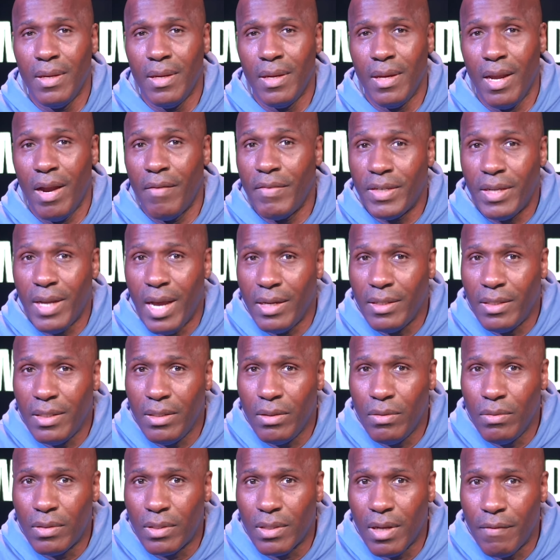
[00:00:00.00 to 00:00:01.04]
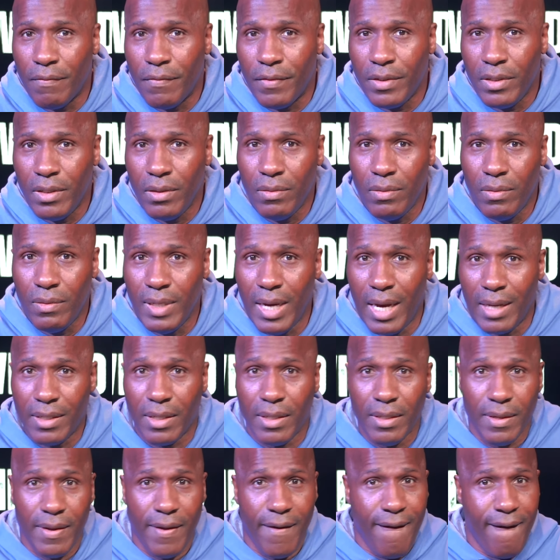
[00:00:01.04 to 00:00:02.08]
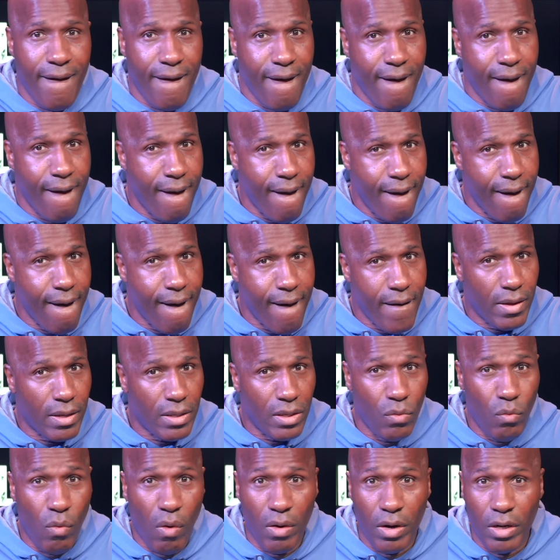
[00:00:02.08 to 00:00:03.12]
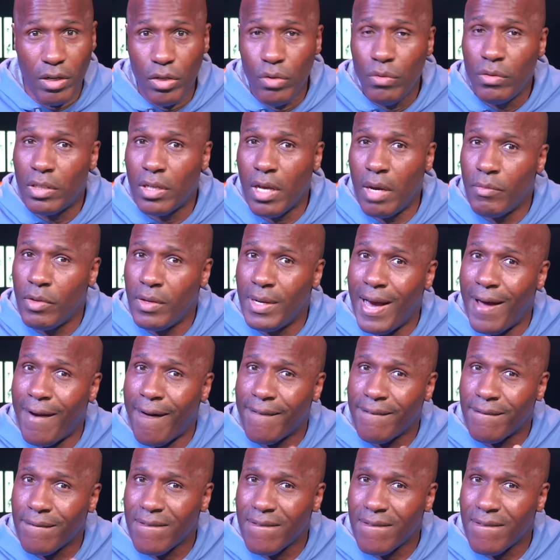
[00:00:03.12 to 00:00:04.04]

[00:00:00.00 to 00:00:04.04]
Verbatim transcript: Every time she do something for you, you got to. You want to do something, you got to.